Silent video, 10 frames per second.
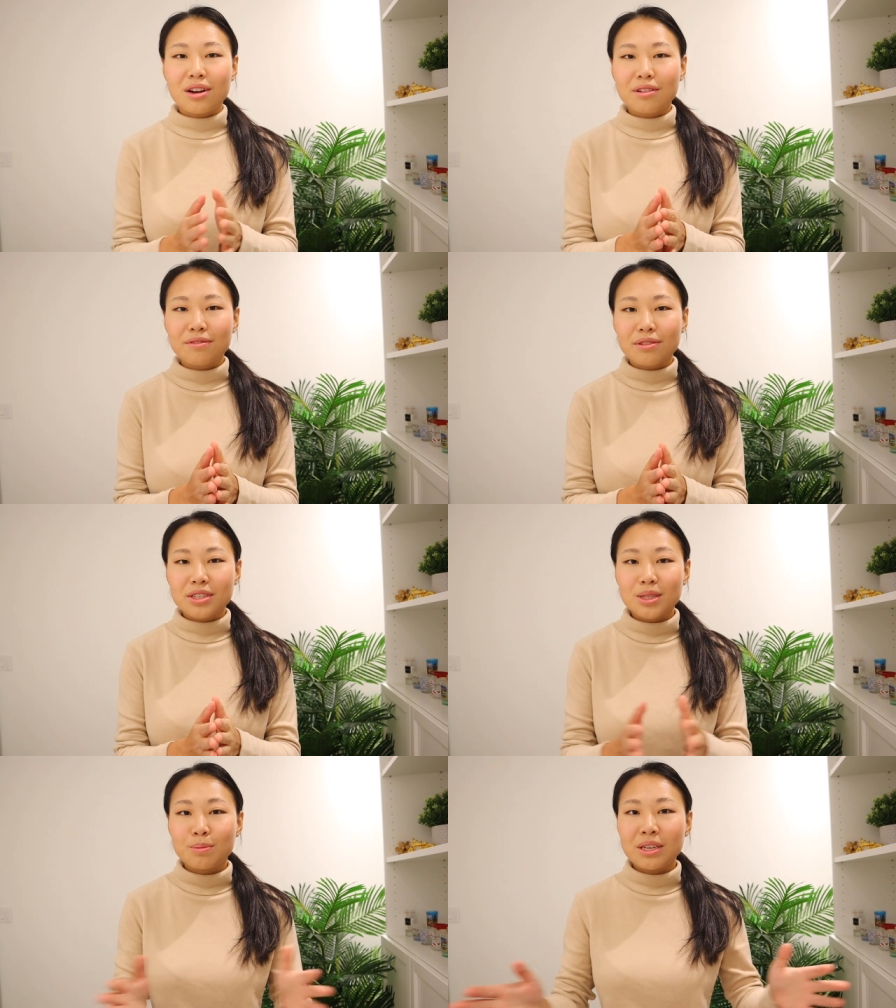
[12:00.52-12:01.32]
of
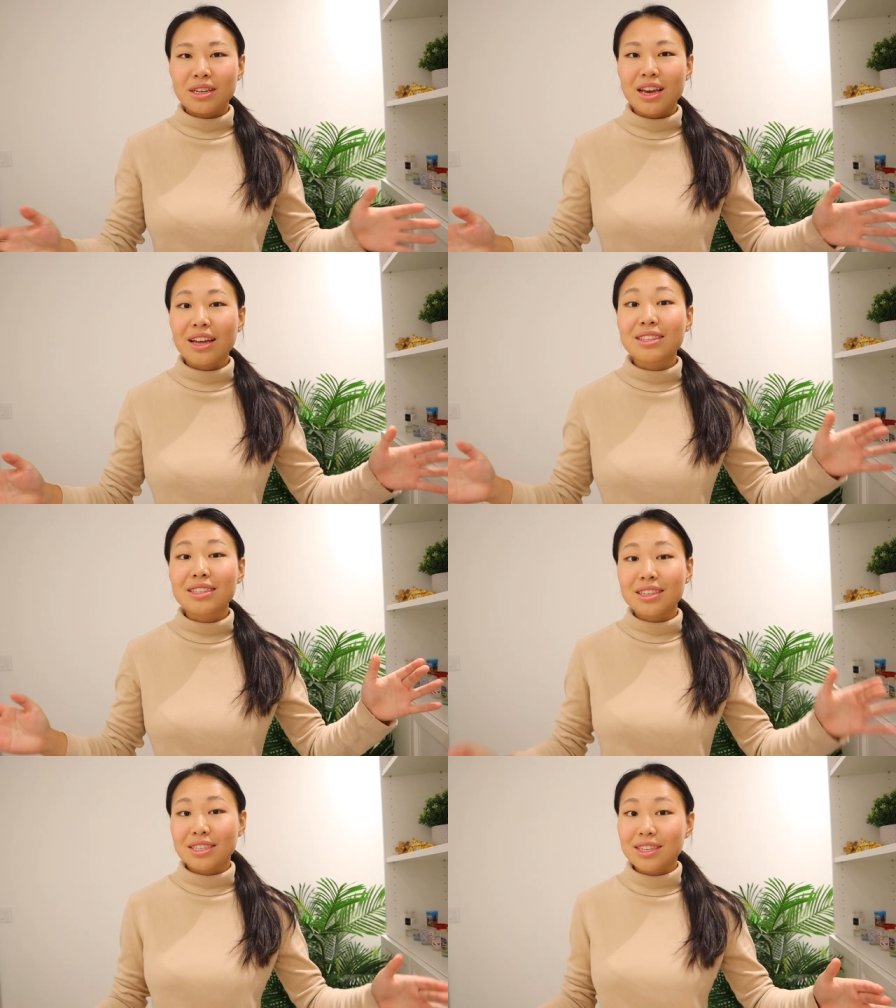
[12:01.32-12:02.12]
speed and
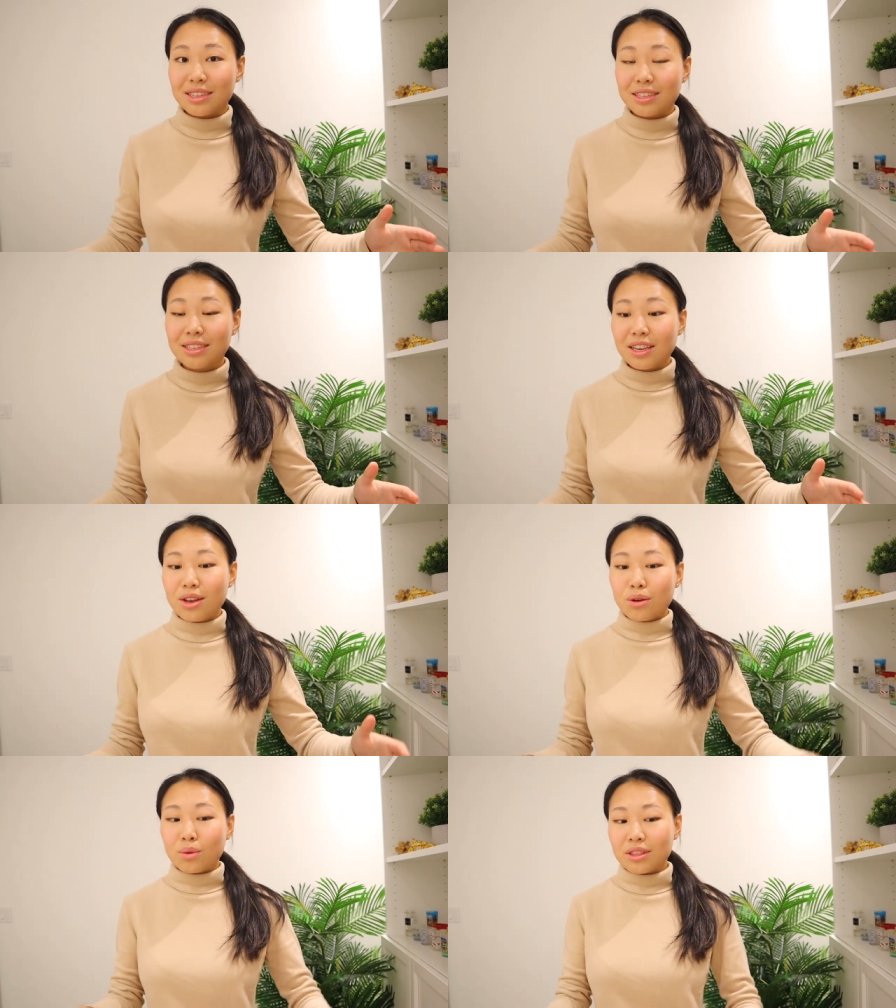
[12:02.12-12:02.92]
distance
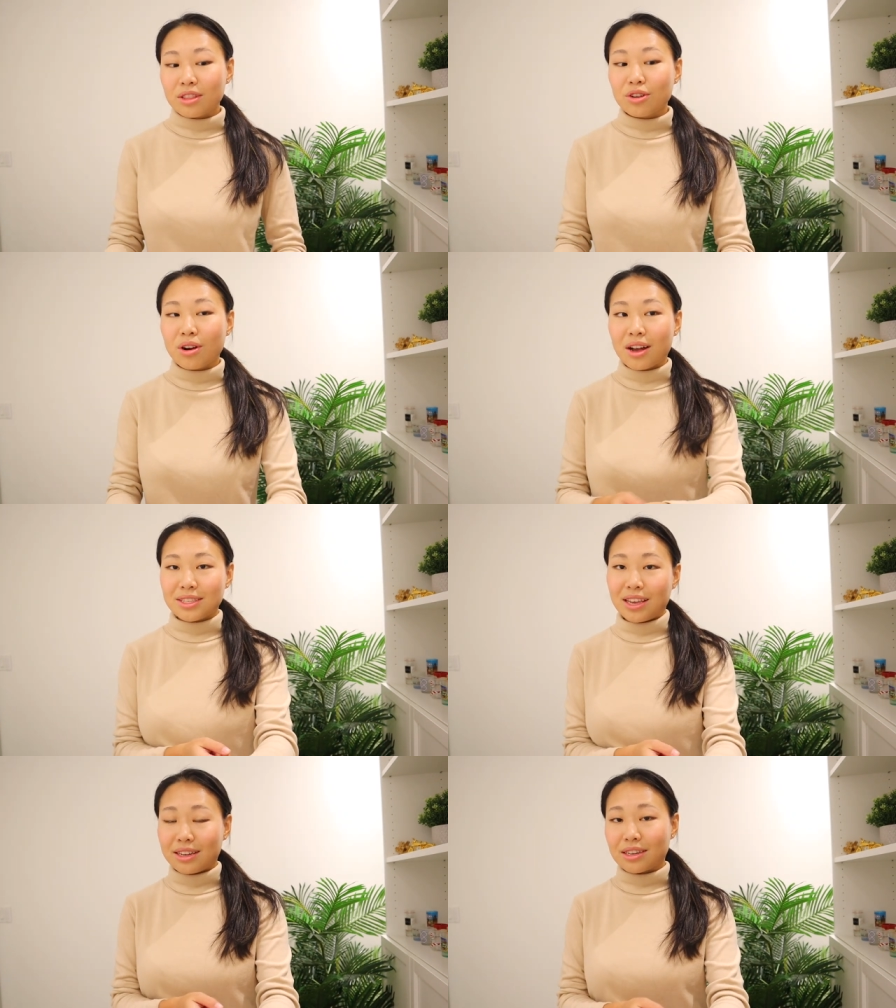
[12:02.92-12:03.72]
with the
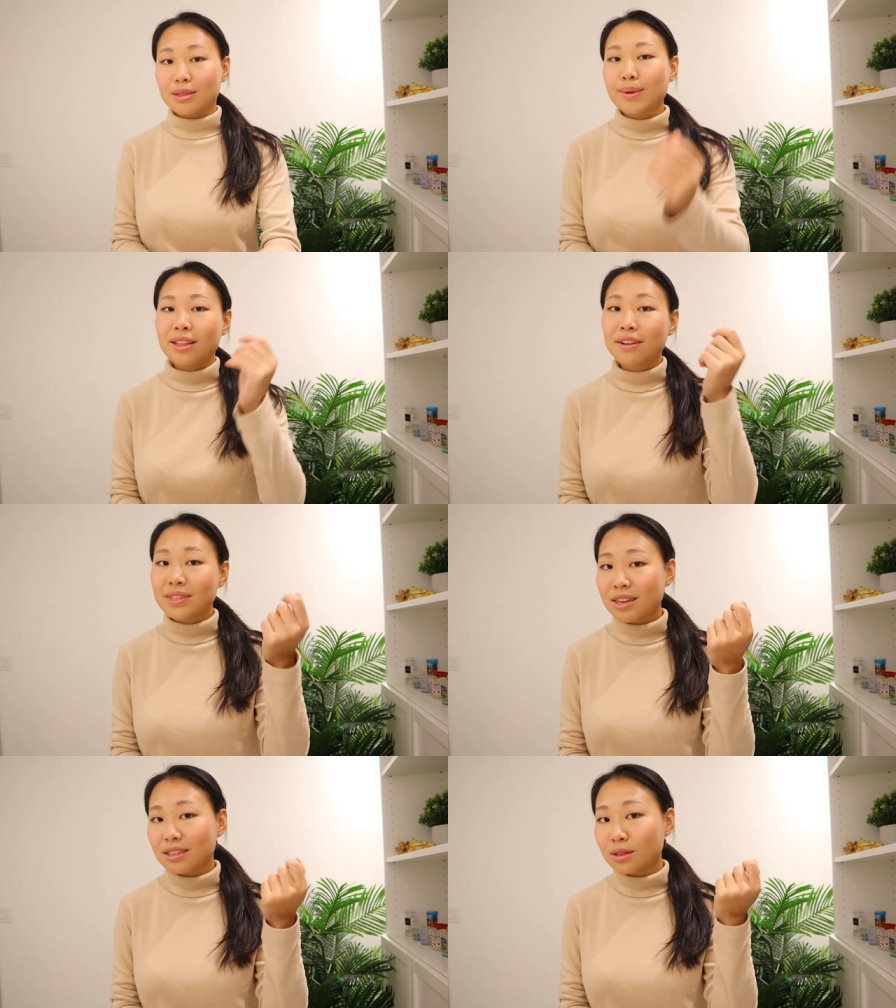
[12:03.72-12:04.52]
cross hand because my left
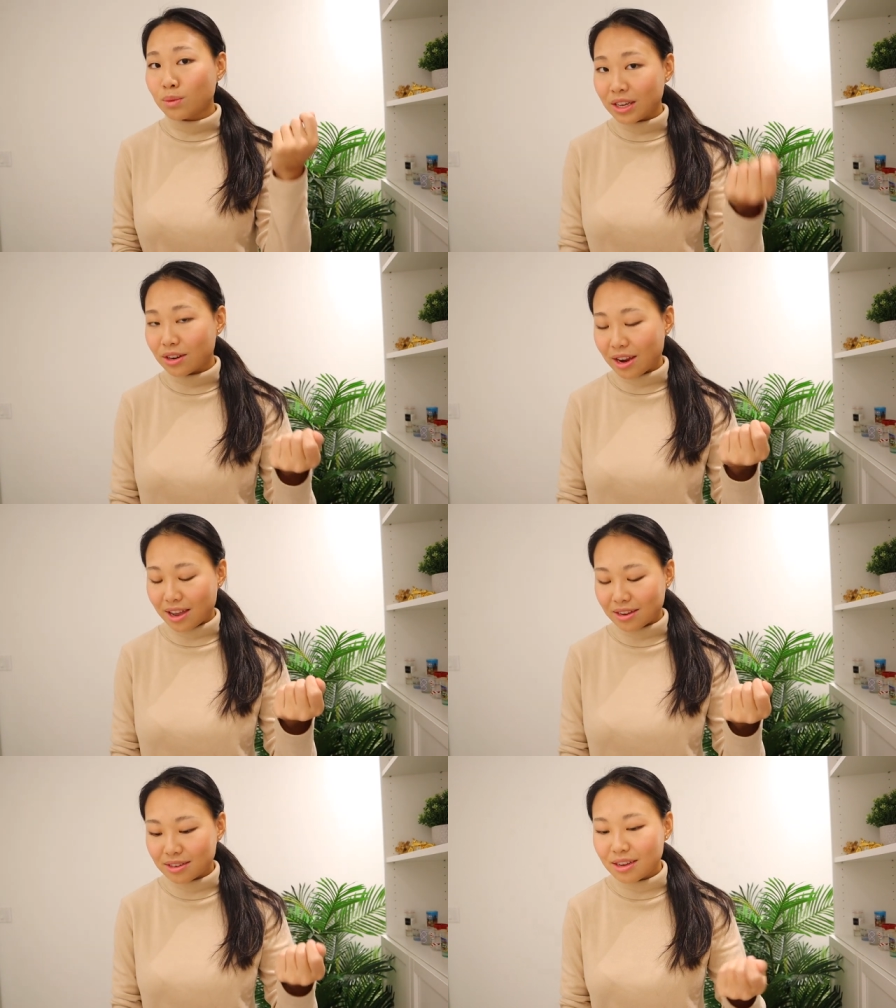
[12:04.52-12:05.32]
hand is the weaker
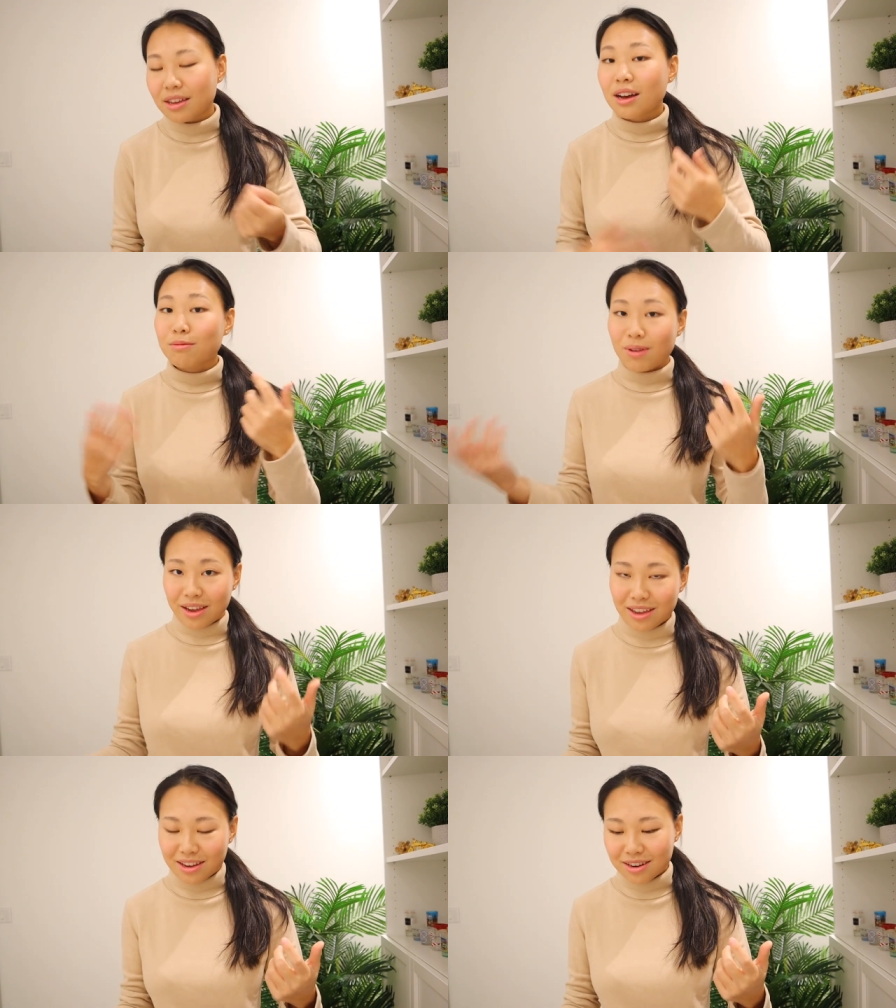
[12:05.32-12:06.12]
hand. I'm
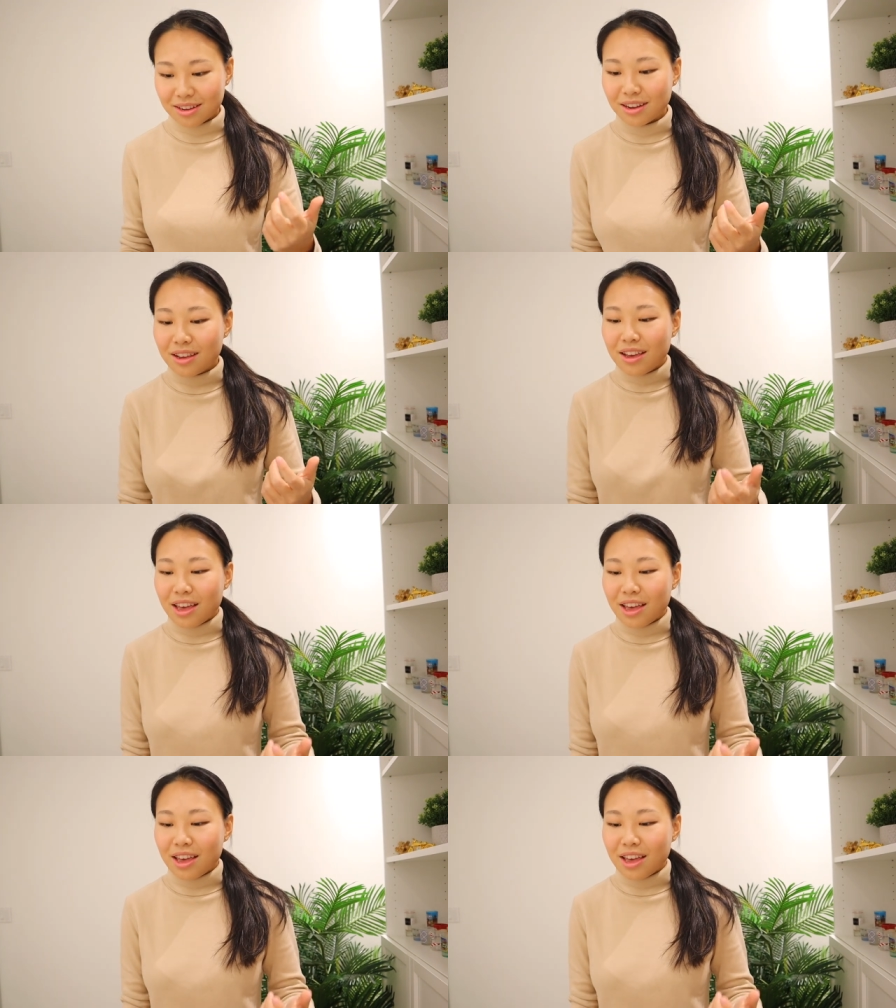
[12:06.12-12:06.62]
right-handed.